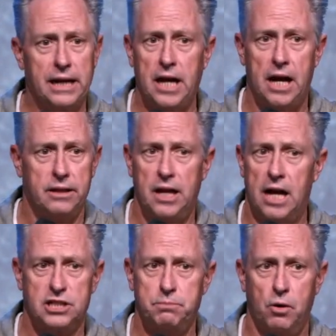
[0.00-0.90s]
God,
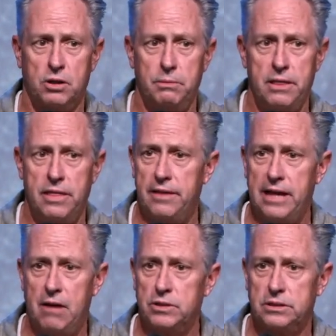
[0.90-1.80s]
God spoke to me. That,
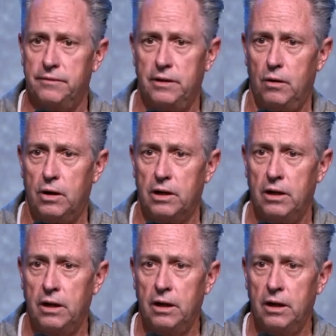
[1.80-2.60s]
that was of the Lord.